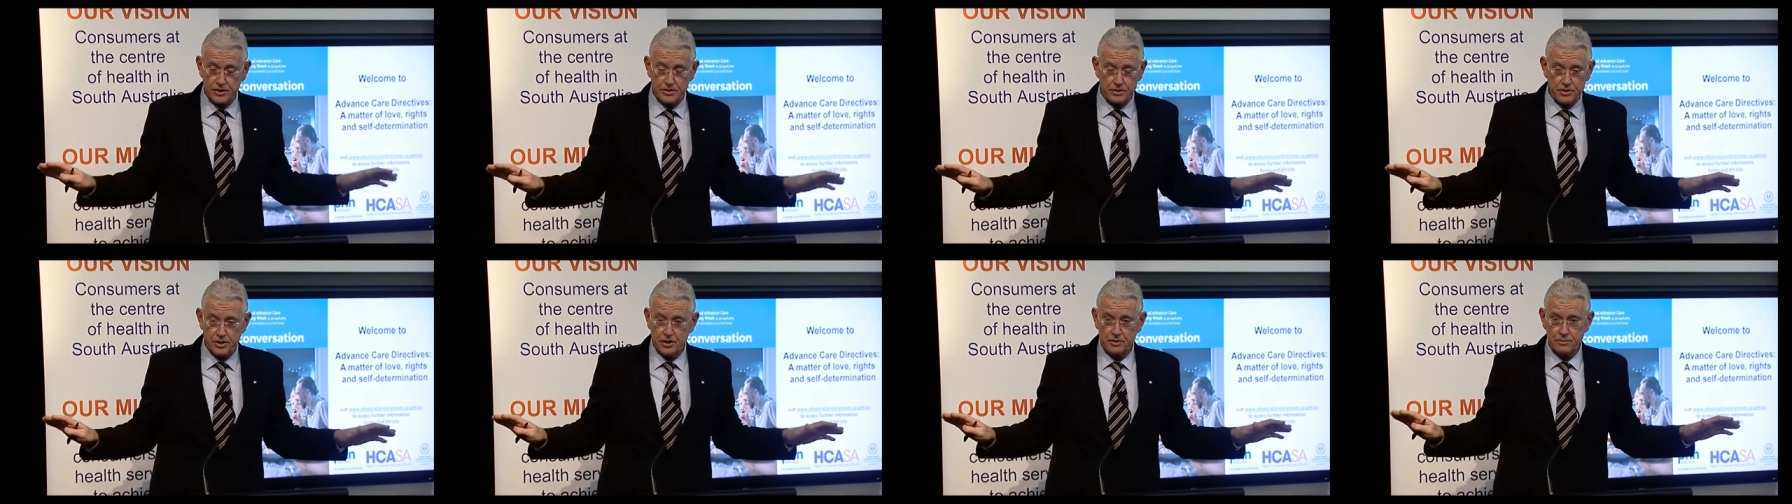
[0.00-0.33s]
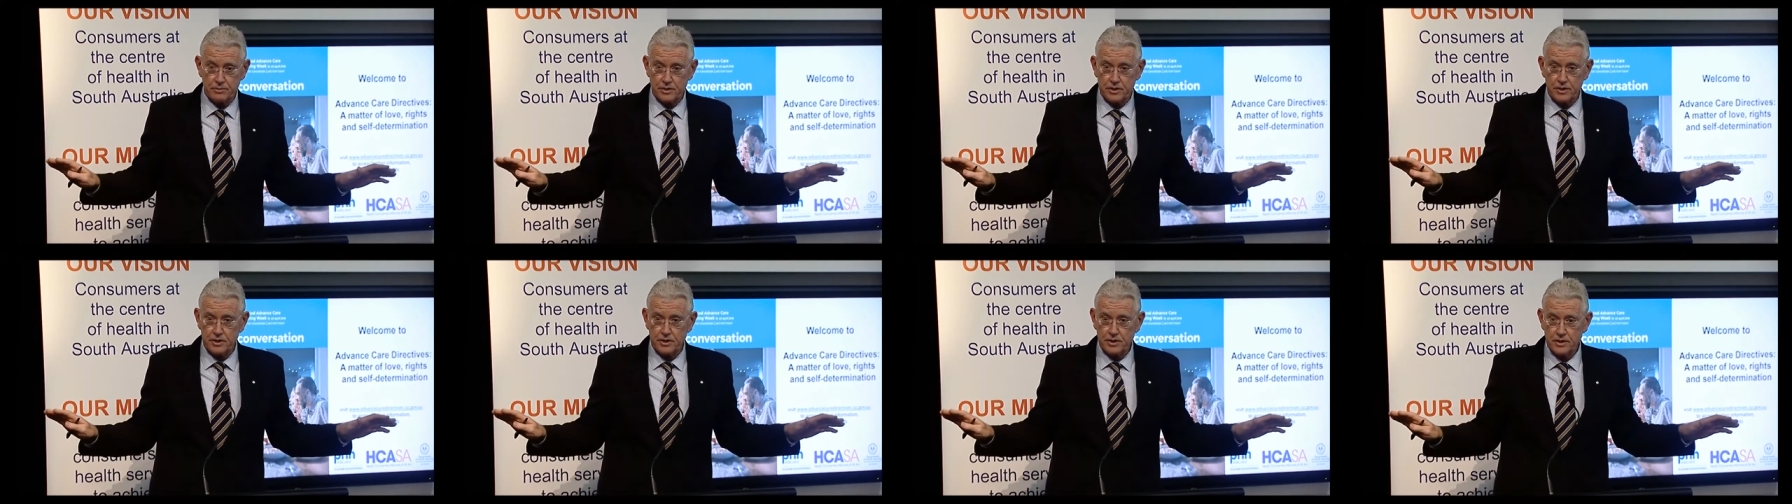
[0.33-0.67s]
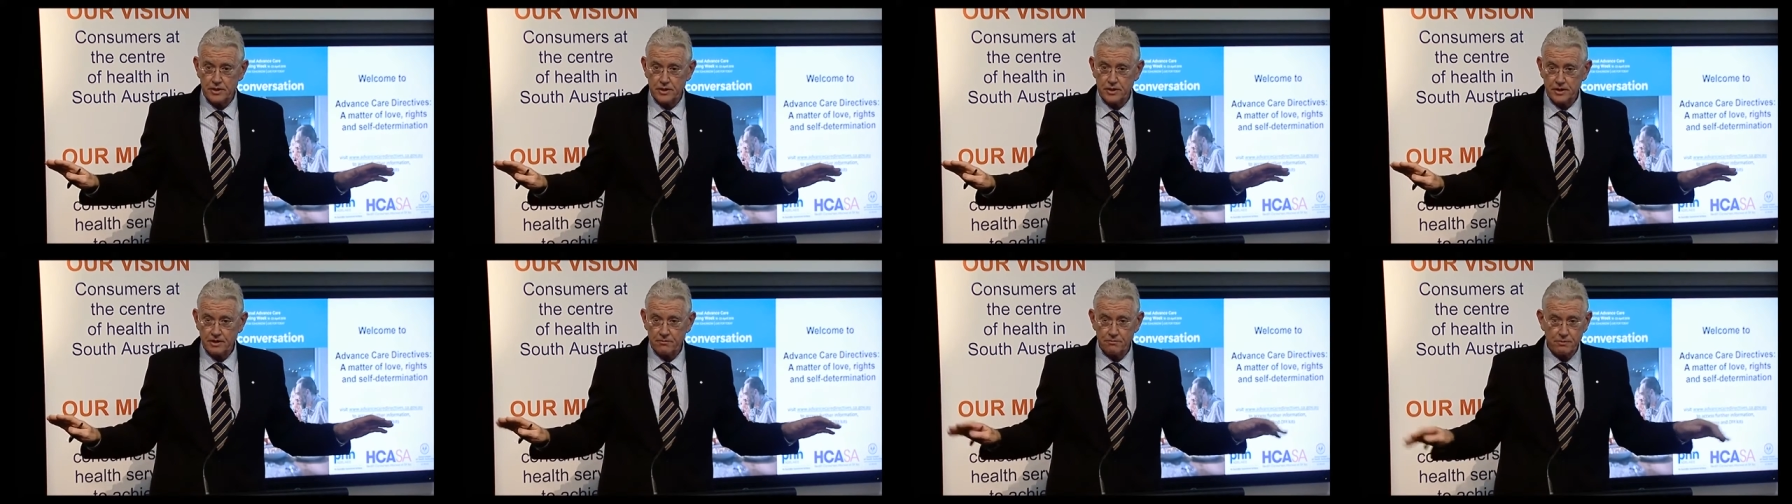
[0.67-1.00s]
treatment.
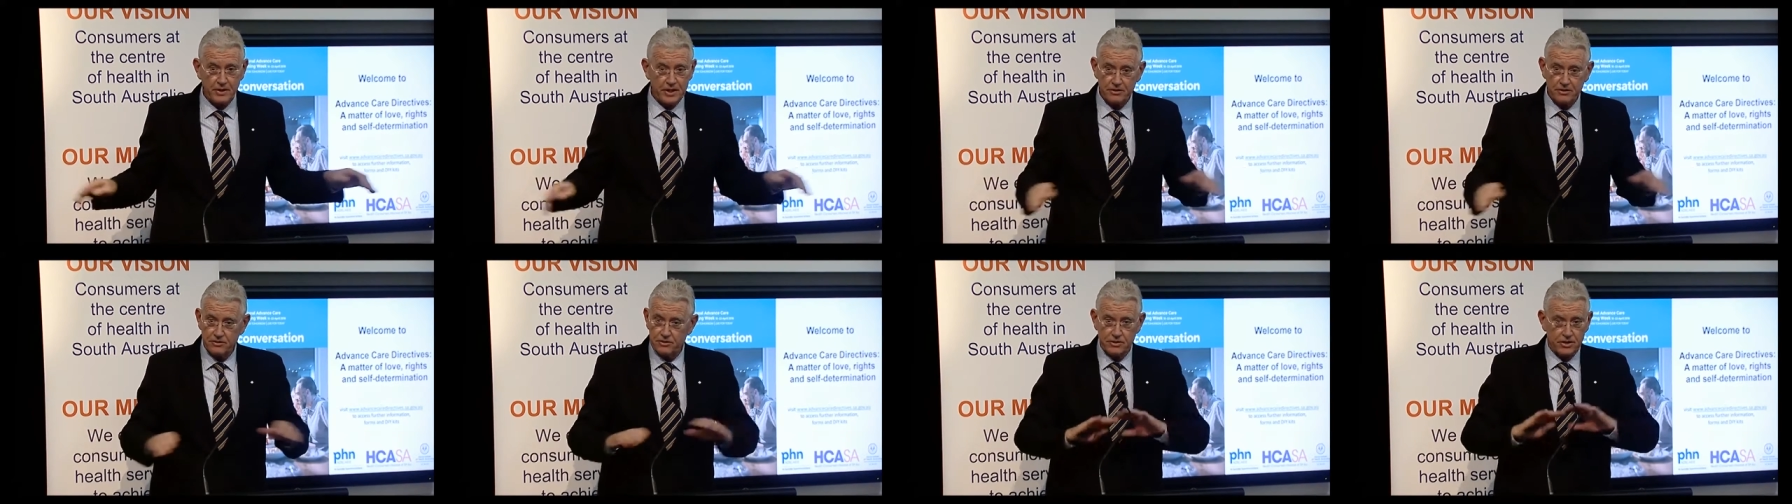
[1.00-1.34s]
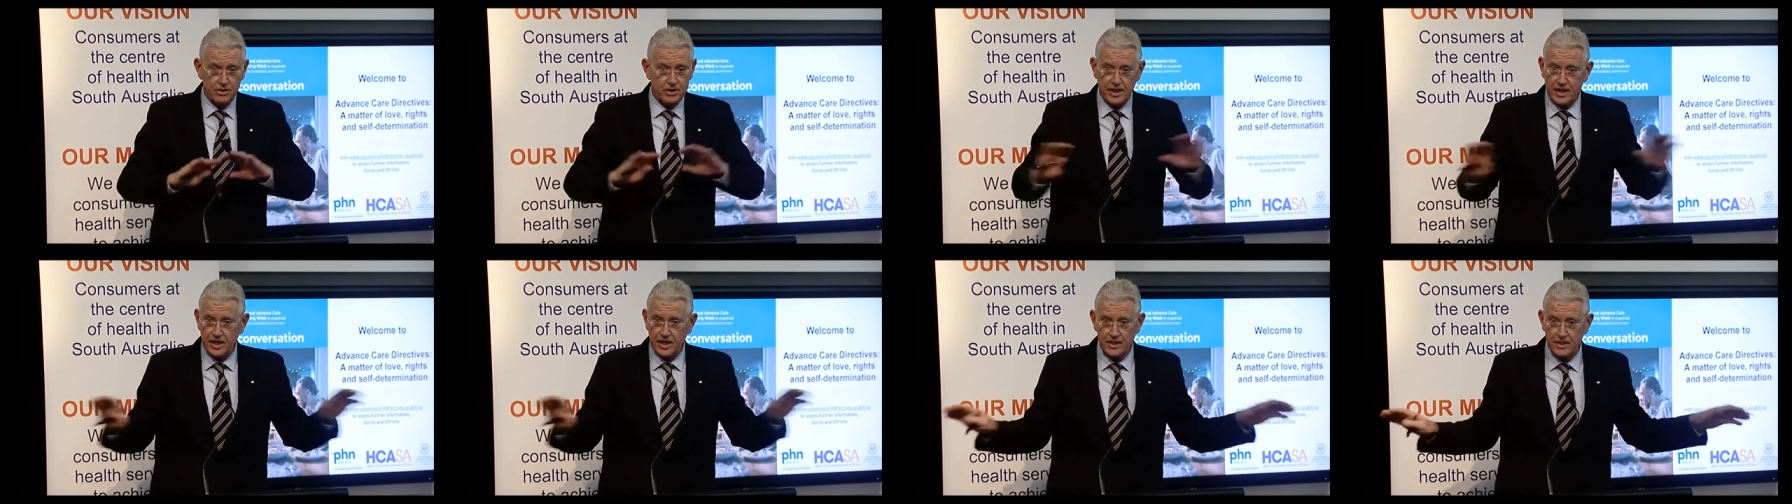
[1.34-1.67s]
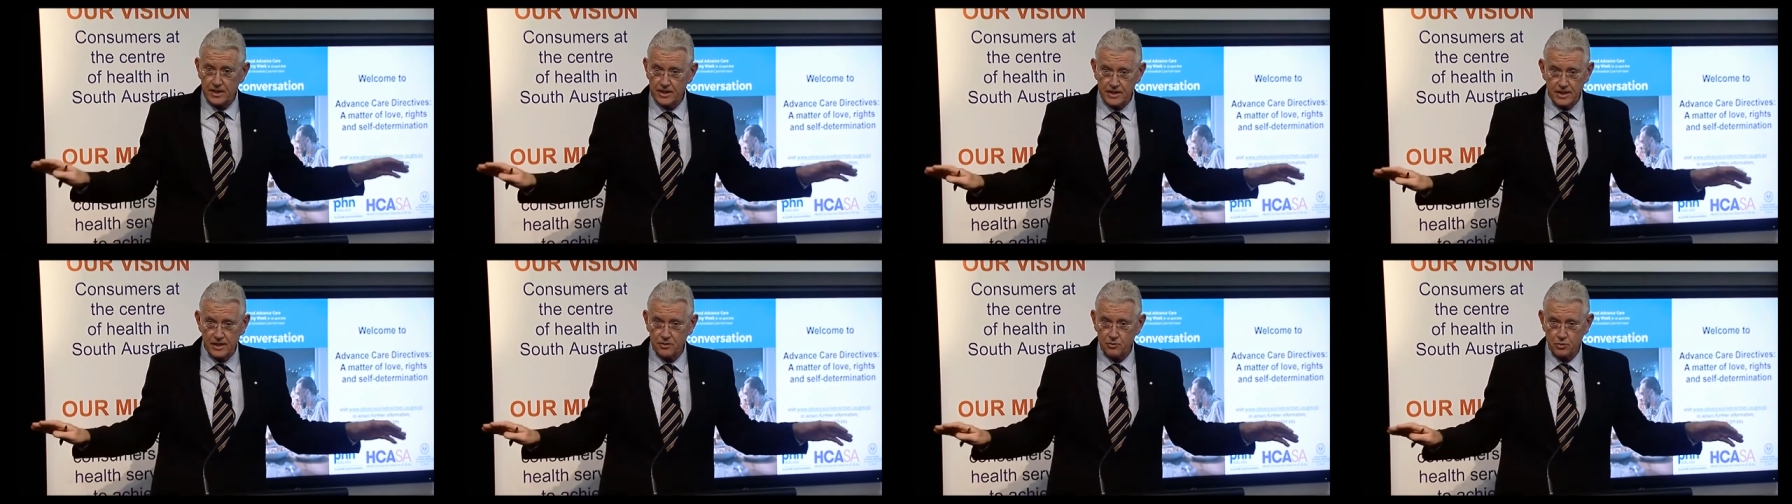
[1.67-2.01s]
I've been through that.
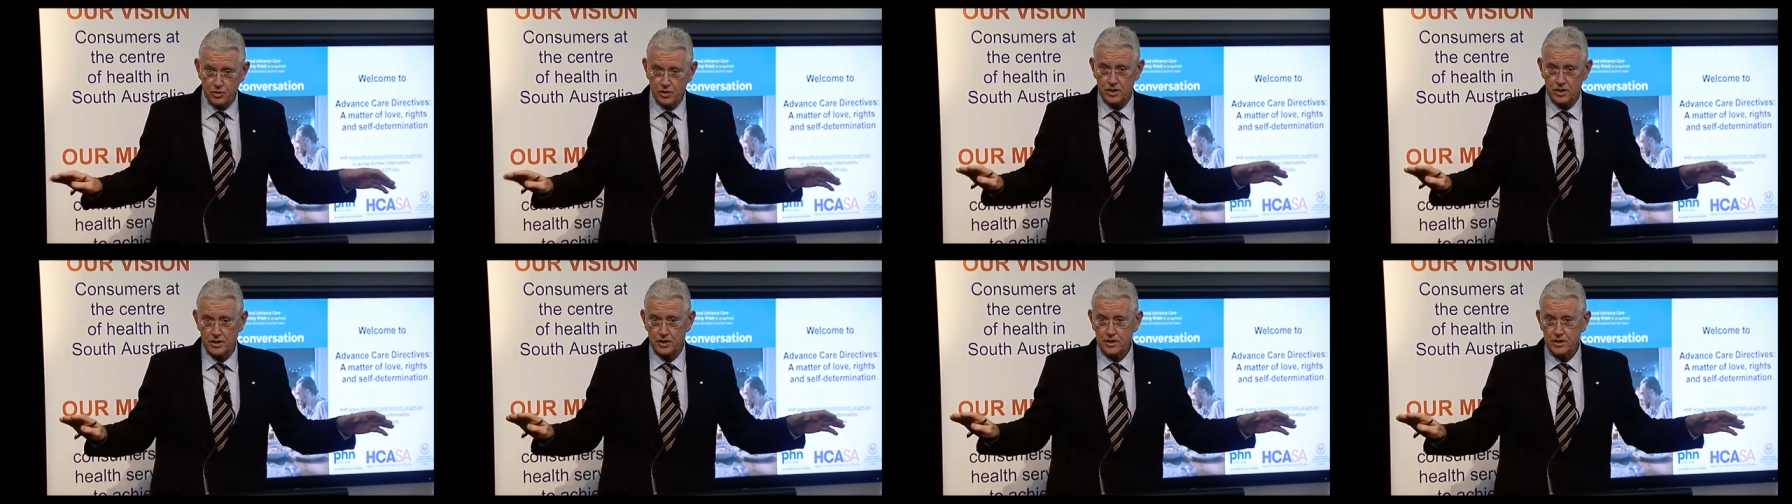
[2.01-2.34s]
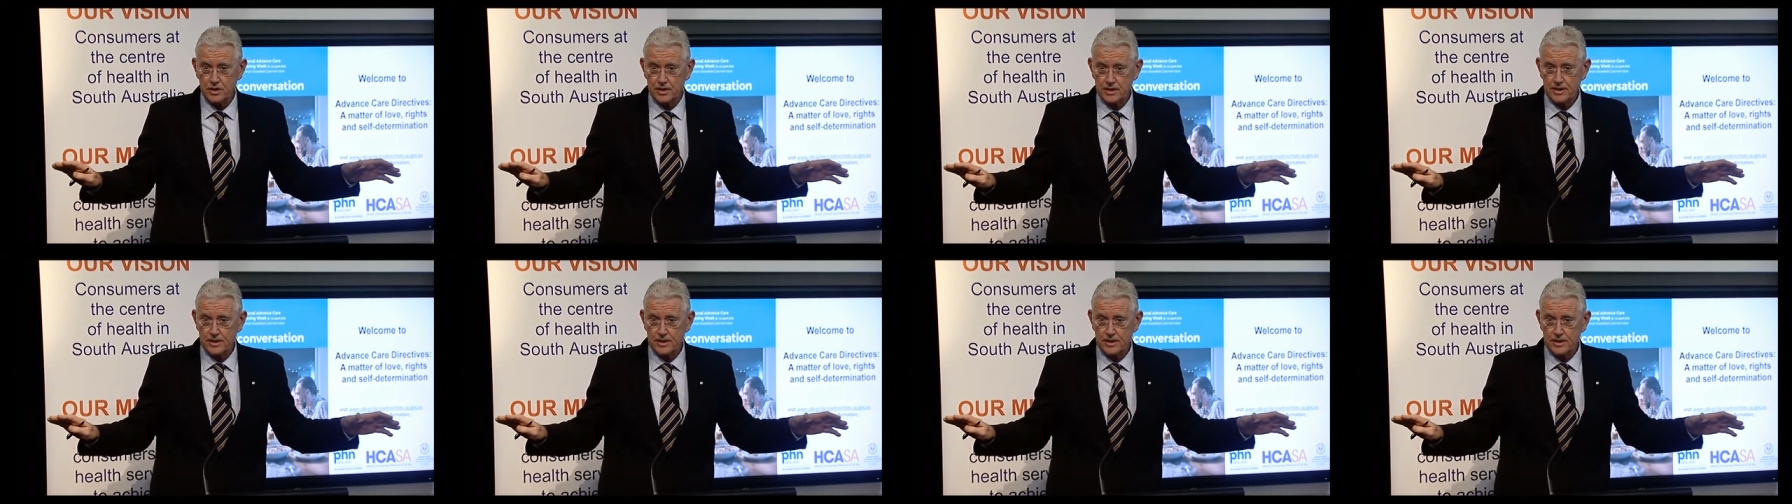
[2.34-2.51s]
I don't want it.